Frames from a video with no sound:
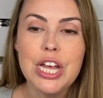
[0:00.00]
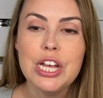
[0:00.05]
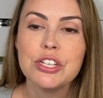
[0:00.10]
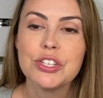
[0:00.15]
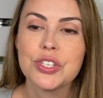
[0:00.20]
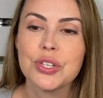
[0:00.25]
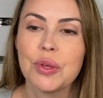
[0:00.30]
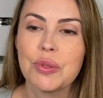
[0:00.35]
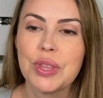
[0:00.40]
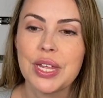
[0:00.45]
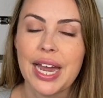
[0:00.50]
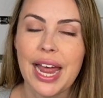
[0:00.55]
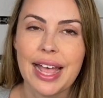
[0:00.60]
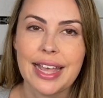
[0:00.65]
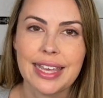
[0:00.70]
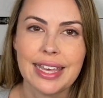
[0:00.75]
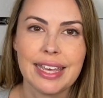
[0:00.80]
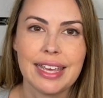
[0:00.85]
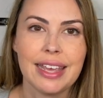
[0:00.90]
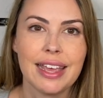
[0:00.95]
so that I
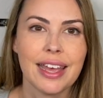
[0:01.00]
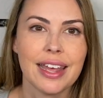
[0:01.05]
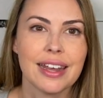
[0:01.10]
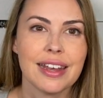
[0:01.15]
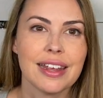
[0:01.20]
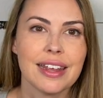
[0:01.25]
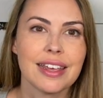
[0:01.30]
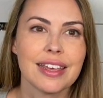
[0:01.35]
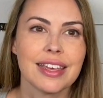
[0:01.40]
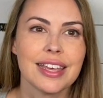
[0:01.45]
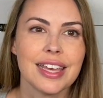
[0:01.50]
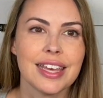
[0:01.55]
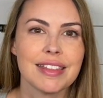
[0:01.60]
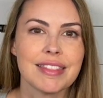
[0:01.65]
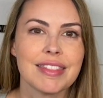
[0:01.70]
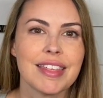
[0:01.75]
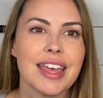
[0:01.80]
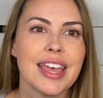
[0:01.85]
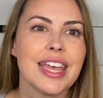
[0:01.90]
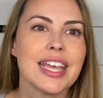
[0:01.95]
can get
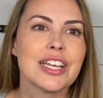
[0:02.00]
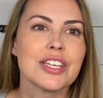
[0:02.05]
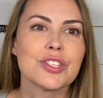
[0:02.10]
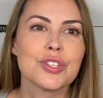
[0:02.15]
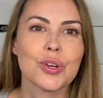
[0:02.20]
things